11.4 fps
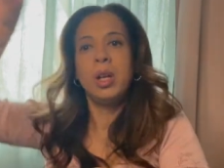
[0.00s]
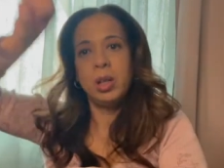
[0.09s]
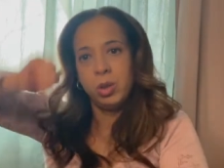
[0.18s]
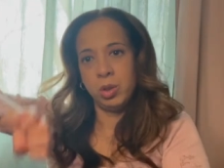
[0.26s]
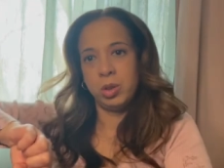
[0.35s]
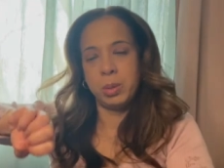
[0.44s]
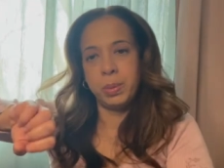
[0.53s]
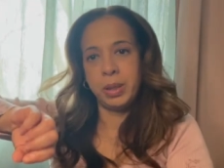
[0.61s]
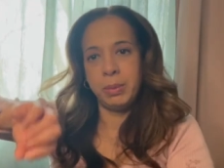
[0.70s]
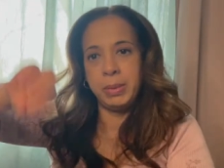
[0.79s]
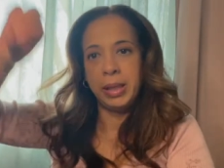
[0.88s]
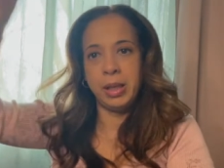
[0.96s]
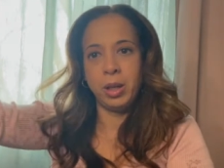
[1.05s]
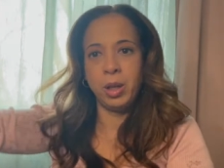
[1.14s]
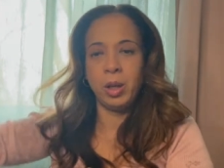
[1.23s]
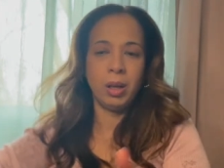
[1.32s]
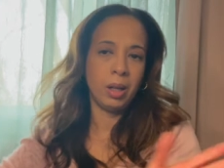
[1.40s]
You just put them in
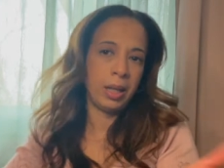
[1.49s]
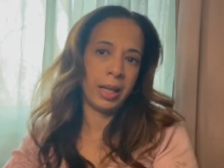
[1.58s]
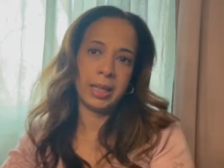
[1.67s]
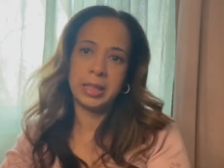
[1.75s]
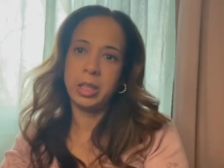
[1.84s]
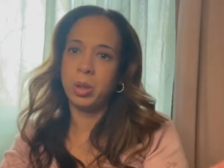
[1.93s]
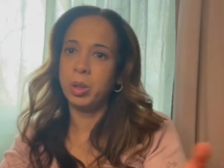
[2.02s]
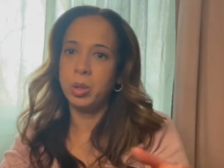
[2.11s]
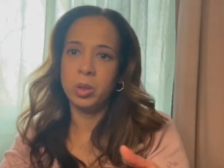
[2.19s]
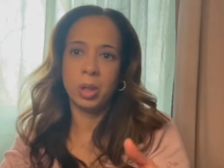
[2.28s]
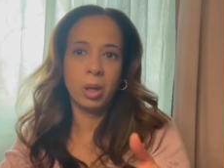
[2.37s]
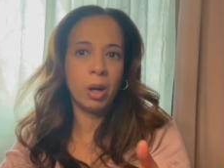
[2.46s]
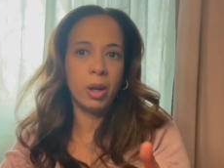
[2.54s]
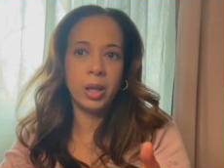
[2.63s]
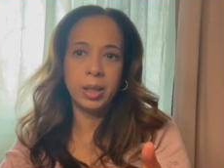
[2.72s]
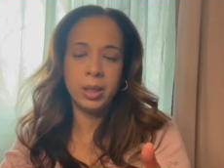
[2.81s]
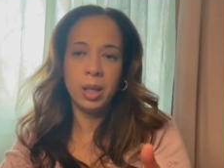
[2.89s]
there. Like I said, you could use a
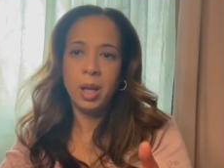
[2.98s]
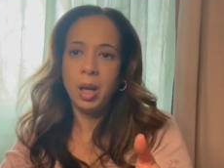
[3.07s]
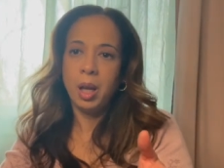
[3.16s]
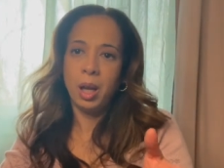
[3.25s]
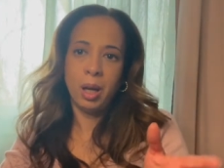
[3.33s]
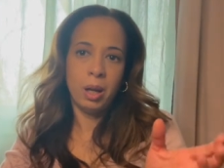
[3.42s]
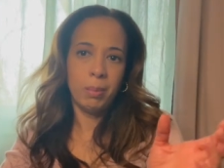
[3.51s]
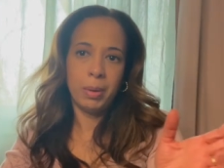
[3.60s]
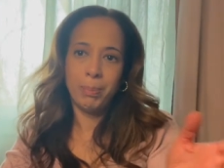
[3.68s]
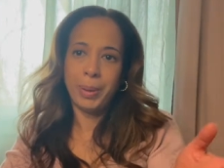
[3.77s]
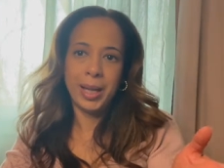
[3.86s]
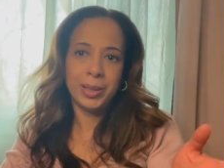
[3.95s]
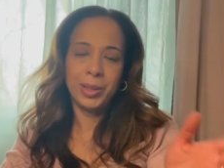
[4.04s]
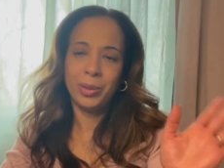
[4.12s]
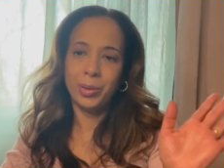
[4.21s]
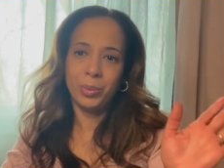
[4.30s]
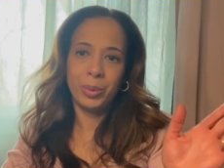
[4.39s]
carton, um, a box, you
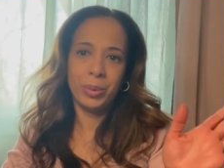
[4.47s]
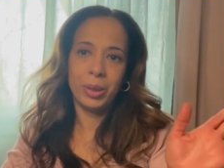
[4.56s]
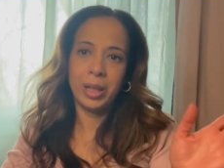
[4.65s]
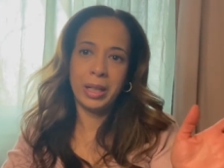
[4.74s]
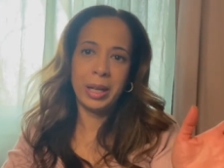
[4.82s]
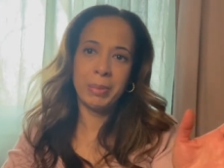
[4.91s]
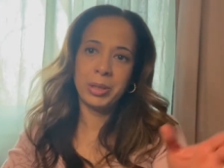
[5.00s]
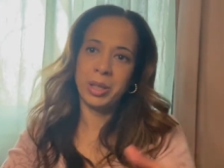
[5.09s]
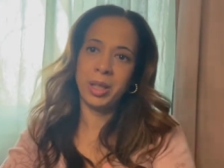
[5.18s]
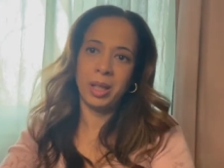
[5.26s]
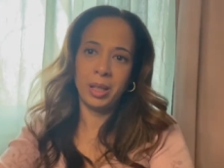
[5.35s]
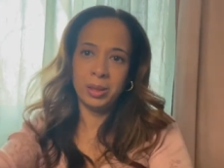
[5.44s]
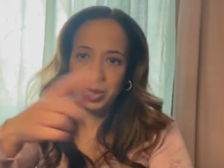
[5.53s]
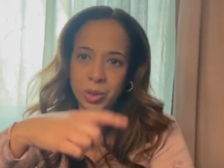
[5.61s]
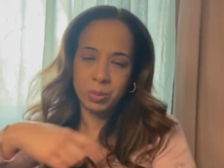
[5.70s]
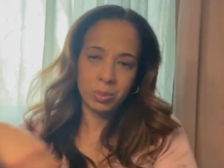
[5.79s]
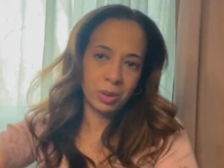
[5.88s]
know, when you get an Amazon,
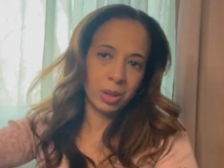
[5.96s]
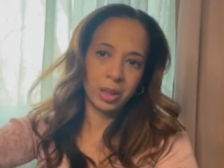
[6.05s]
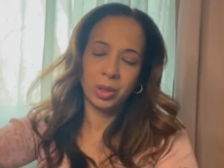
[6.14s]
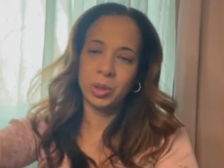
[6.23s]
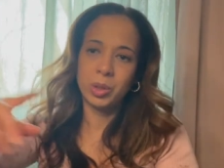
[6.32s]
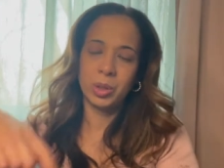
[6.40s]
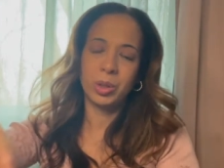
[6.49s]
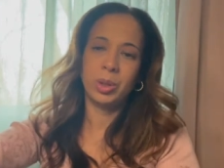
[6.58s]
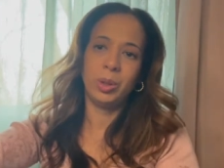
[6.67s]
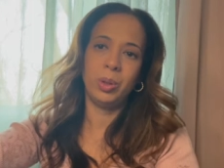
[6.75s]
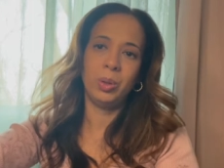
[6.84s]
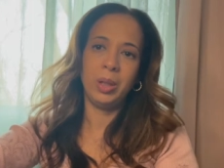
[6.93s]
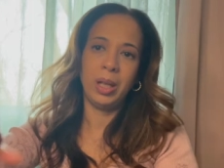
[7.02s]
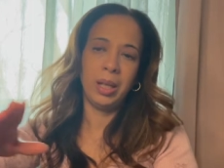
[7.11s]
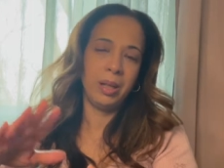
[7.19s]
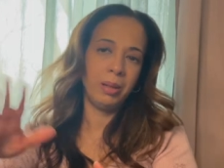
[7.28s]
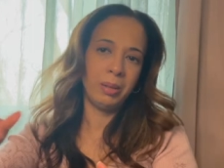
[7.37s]
just cut the circle
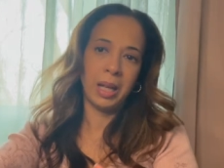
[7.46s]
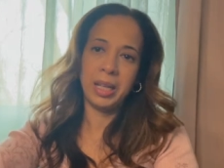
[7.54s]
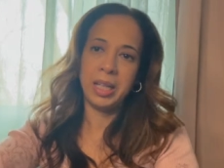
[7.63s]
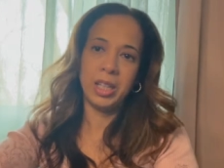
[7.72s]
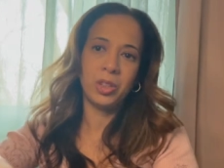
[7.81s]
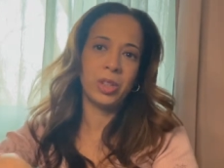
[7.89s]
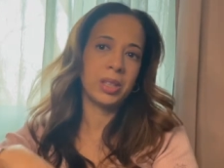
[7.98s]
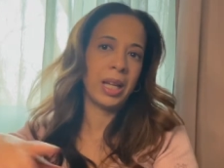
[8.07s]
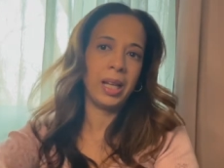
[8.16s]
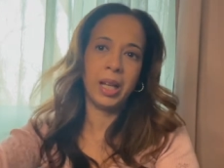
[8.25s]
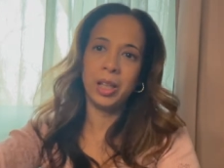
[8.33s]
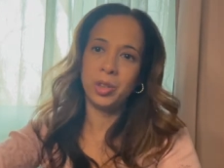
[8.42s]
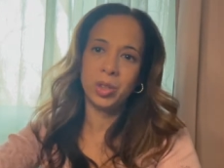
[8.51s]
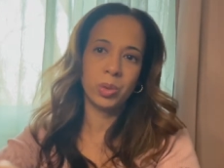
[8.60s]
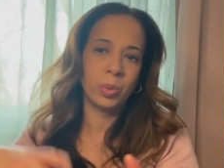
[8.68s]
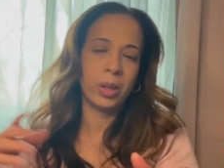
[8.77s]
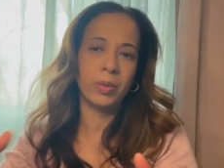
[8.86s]
and nine inches, eight
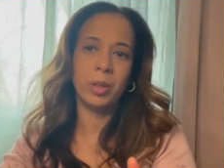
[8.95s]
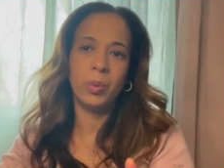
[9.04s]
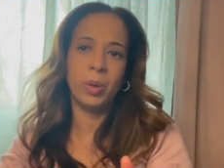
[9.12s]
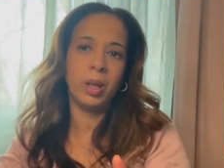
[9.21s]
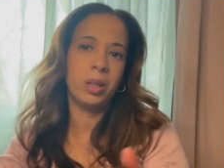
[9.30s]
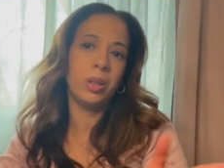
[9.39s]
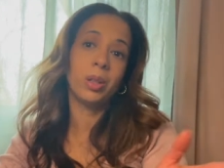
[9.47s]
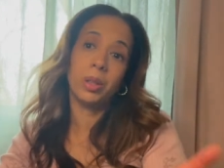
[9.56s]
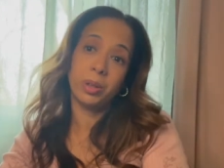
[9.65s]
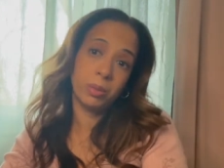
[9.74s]
inches, whatever you want. You could